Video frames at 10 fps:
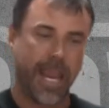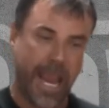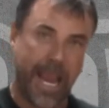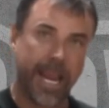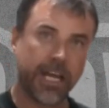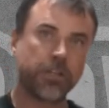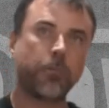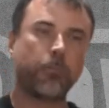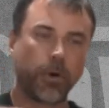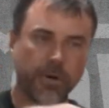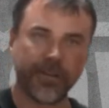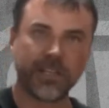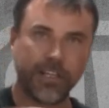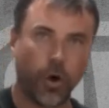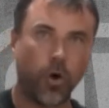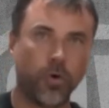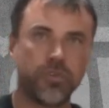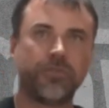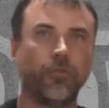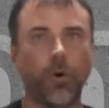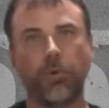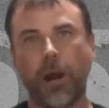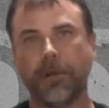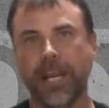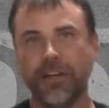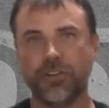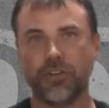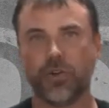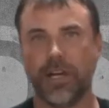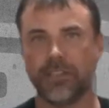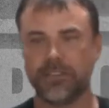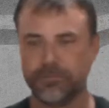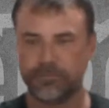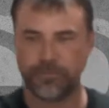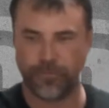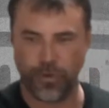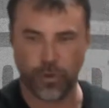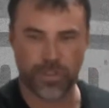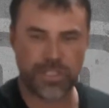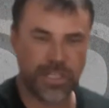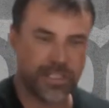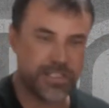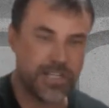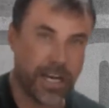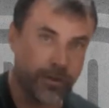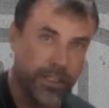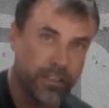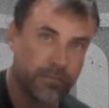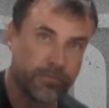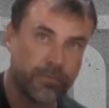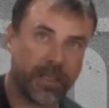and perfectly holds 4 propagation trays. You can see this down here.